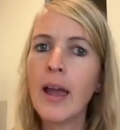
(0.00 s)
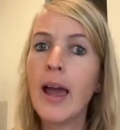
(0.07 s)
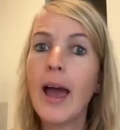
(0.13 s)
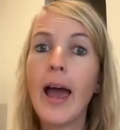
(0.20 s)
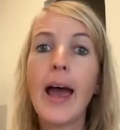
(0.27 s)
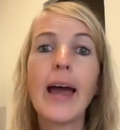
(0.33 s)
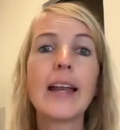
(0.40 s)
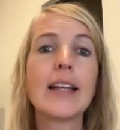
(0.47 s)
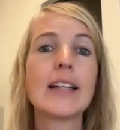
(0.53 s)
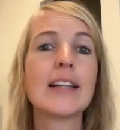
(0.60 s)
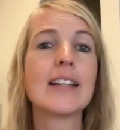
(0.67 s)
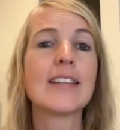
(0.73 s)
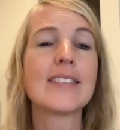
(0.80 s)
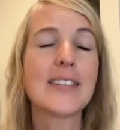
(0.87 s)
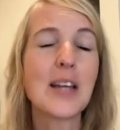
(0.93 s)
And
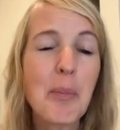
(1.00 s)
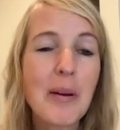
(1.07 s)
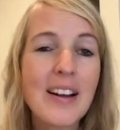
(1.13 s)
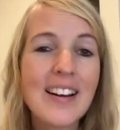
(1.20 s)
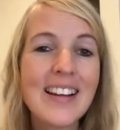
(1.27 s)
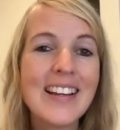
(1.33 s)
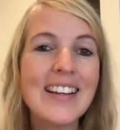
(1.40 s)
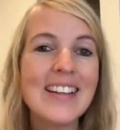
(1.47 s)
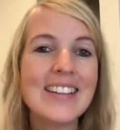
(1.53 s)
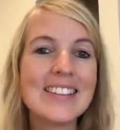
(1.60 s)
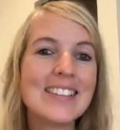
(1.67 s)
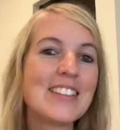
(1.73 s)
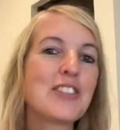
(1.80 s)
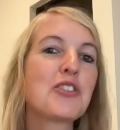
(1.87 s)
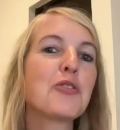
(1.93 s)
typically,
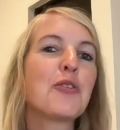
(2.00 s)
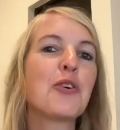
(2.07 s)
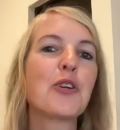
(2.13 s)
this is for